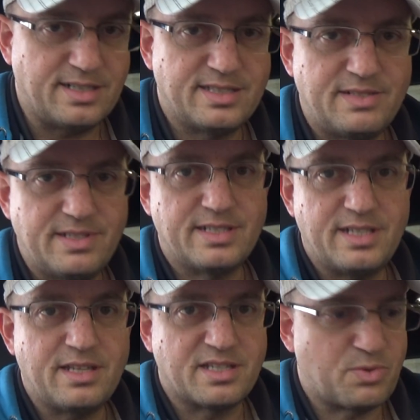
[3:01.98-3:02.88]
there is
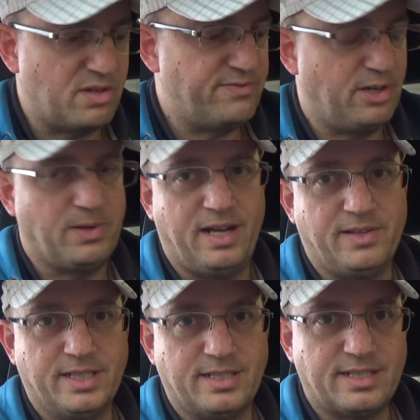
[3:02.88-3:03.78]
another 12-volt
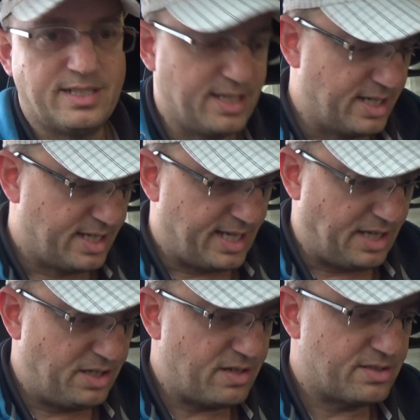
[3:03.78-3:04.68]
outlet,
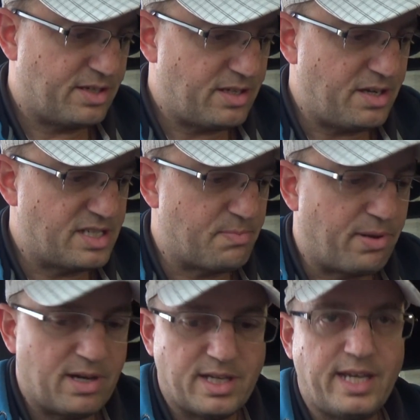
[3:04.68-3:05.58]
and you don't need to
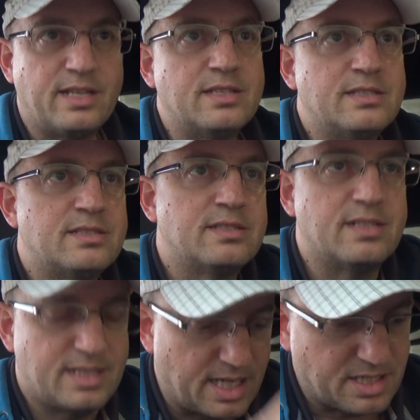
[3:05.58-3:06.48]
plug in
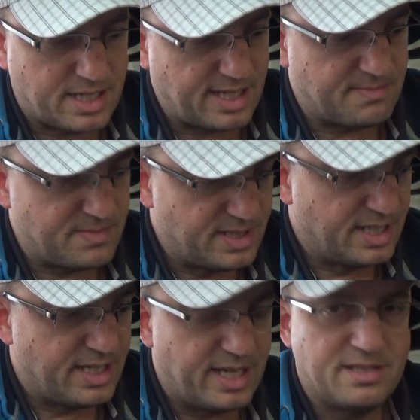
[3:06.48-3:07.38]
the dash cam
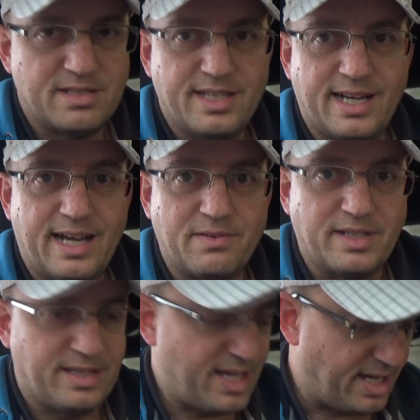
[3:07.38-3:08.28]
into that
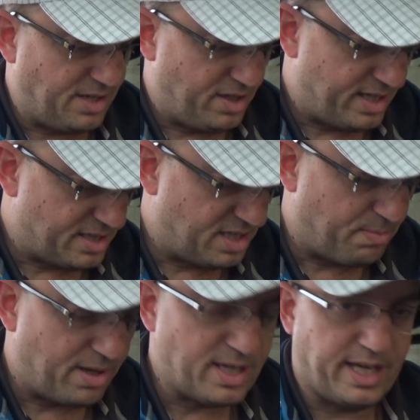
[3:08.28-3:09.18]
outlet there. You can actually
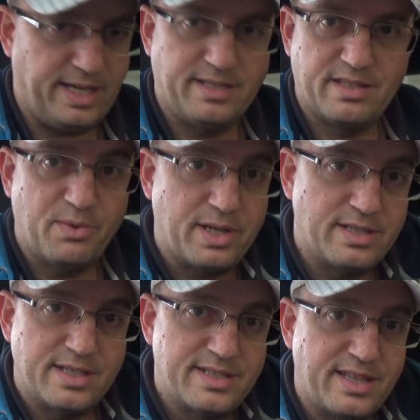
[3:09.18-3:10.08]
plug it into the
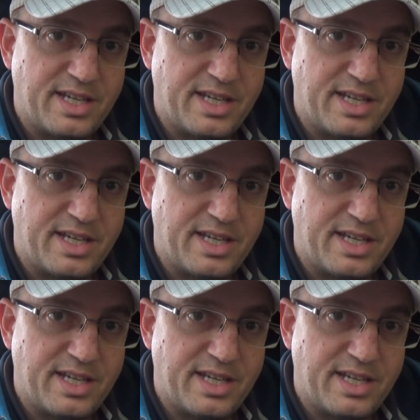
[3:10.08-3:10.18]
one that's in the